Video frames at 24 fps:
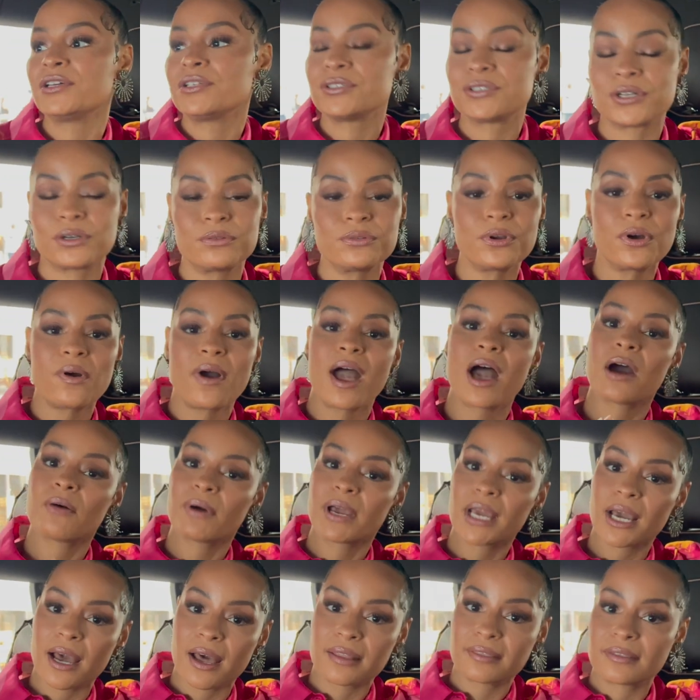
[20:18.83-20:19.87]
Don't know how
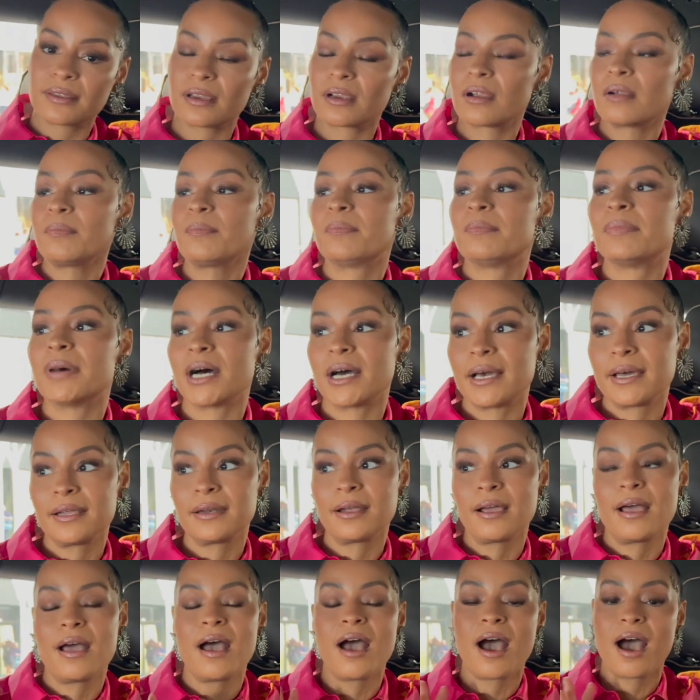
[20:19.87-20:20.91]
I got there, but
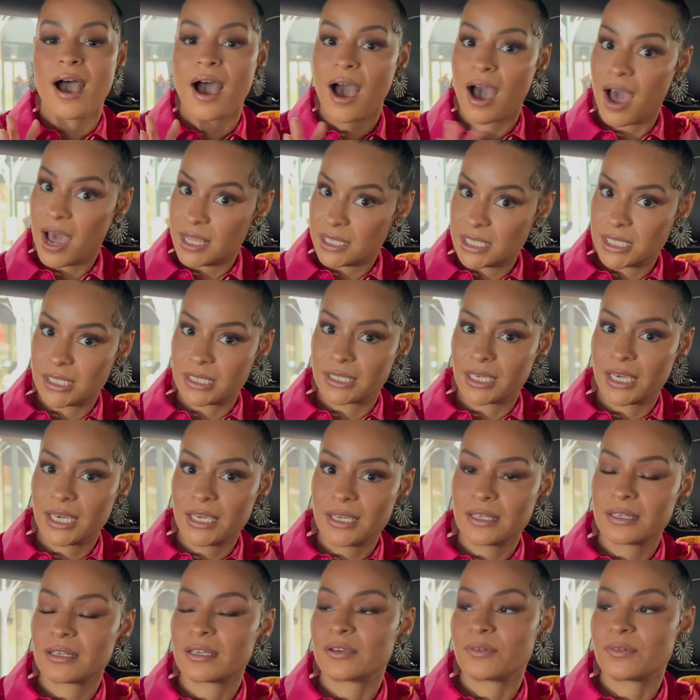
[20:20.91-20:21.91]
I took it.